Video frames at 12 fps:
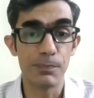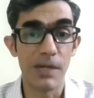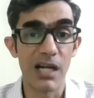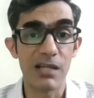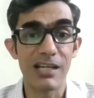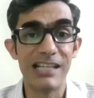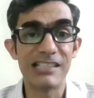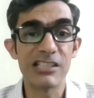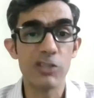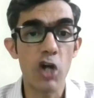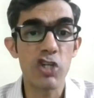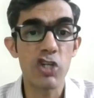but it's
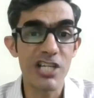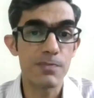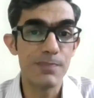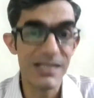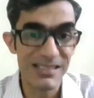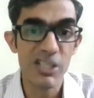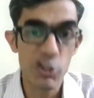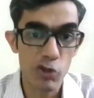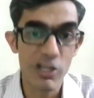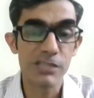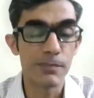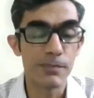not just business
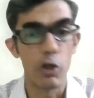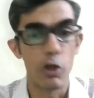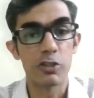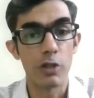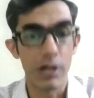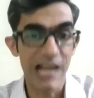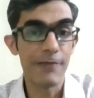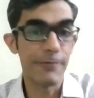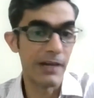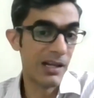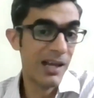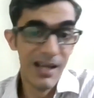risk, but also life
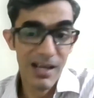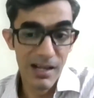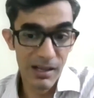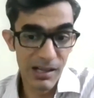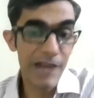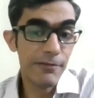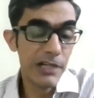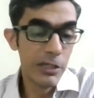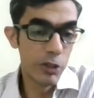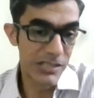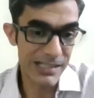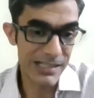and
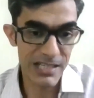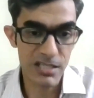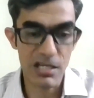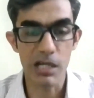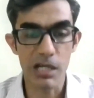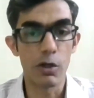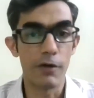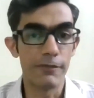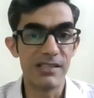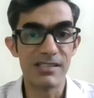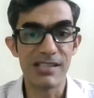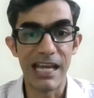livelihoods, as I started off
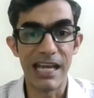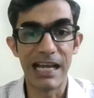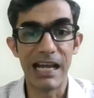with saying.